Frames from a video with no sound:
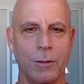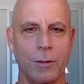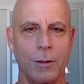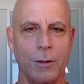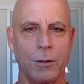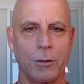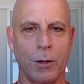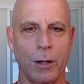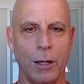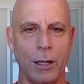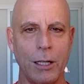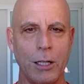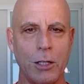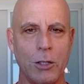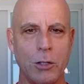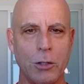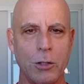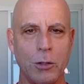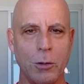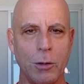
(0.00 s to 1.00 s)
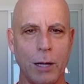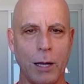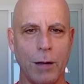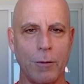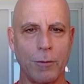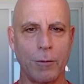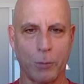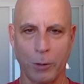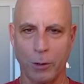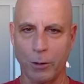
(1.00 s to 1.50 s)
So they need to do
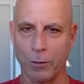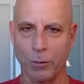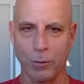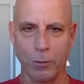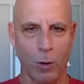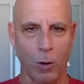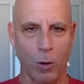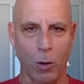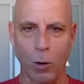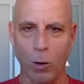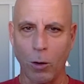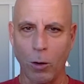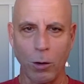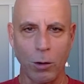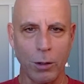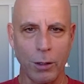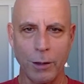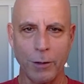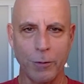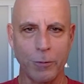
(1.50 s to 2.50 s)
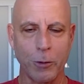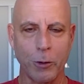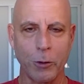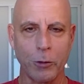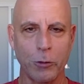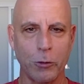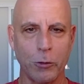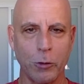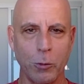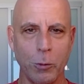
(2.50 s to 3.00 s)
that for all in their
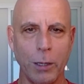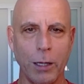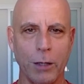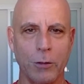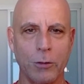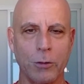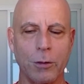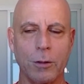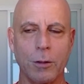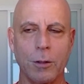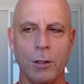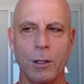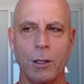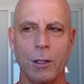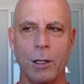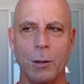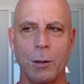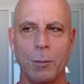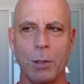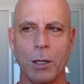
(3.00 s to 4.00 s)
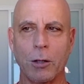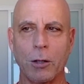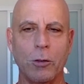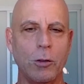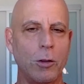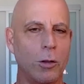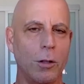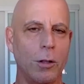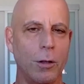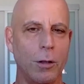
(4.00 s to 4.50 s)
first 2 weeks, because
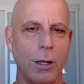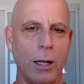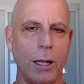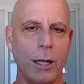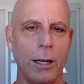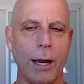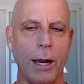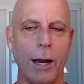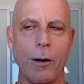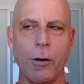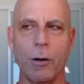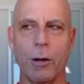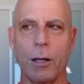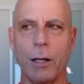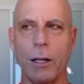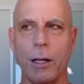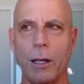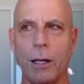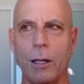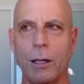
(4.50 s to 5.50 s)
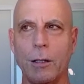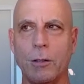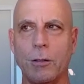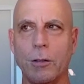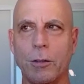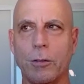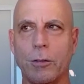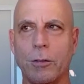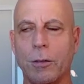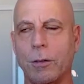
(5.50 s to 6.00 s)
inherently,
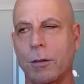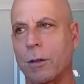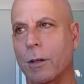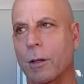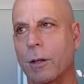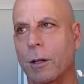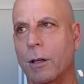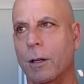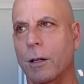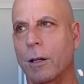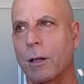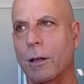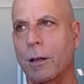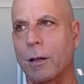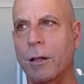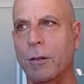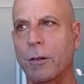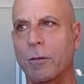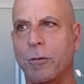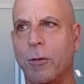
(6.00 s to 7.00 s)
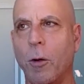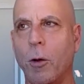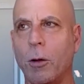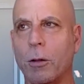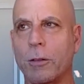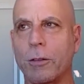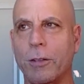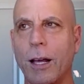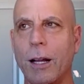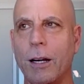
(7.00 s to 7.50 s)
just
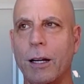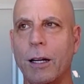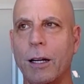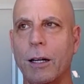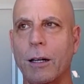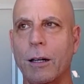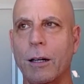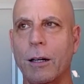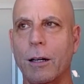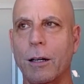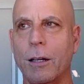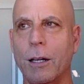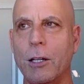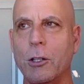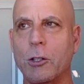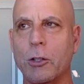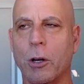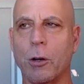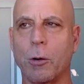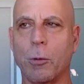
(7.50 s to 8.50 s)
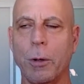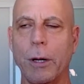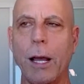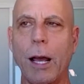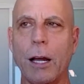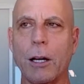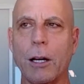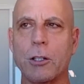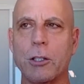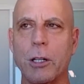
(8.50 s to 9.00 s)
default setting, knee-jerk
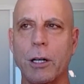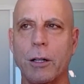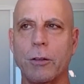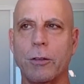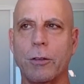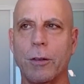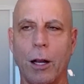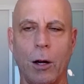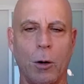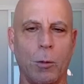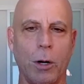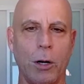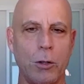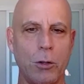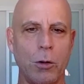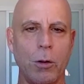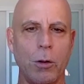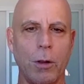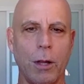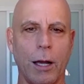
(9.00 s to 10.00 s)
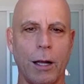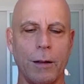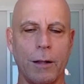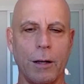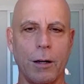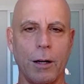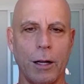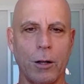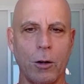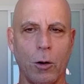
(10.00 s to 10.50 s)
reaction is they don't want to do that.
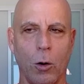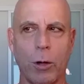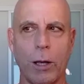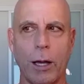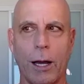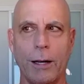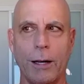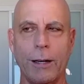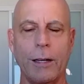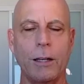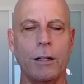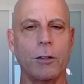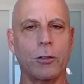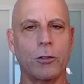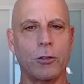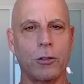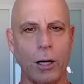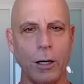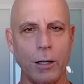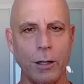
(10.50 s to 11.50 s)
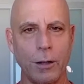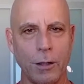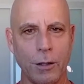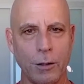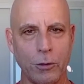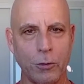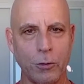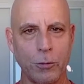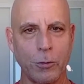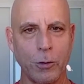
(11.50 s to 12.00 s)
They're like, okay, I need to study
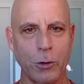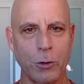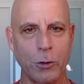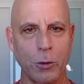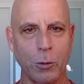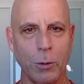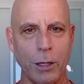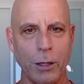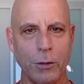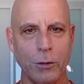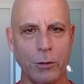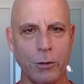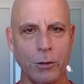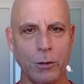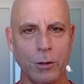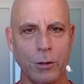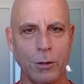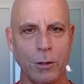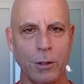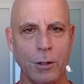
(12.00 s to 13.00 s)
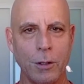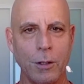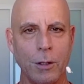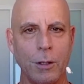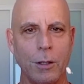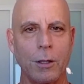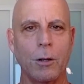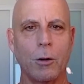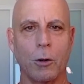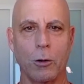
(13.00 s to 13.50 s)
this for 2 weeks
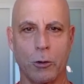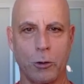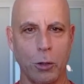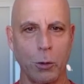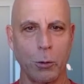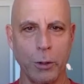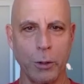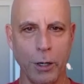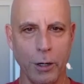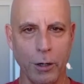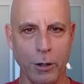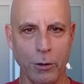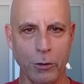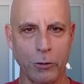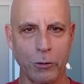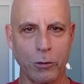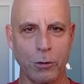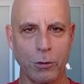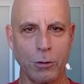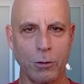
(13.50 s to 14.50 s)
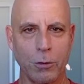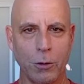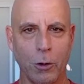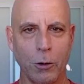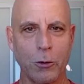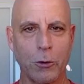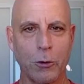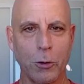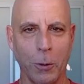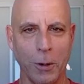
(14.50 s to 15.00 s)
or 2 years
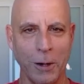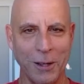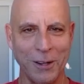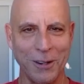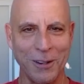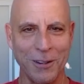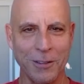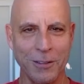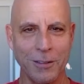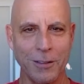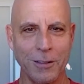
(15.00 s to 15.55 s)
or 20 years.